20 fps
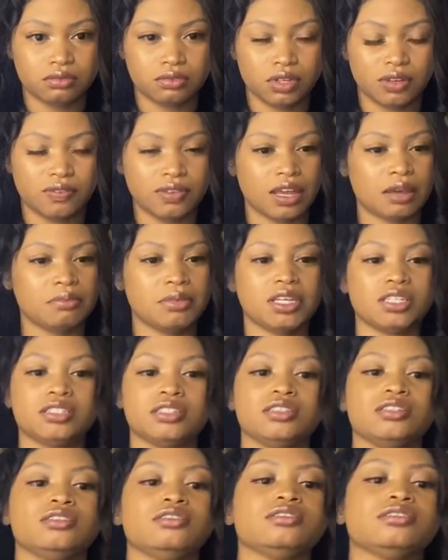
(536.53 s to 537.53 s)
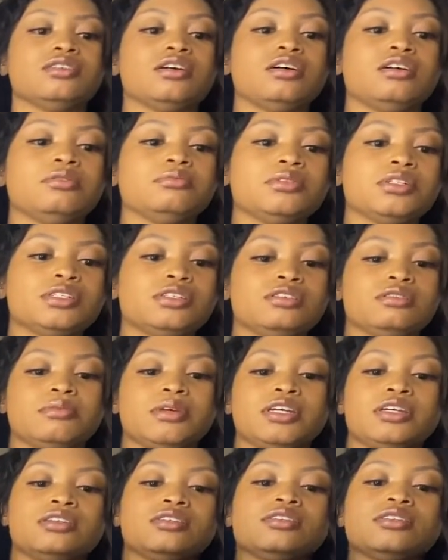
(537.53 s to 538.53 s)
If that makes sense. I hope this is
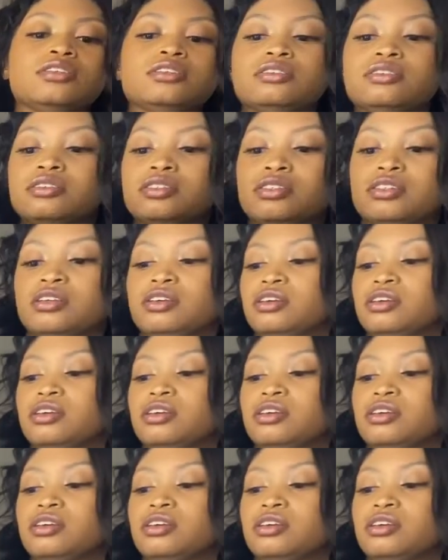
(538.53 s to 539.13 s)
making sense.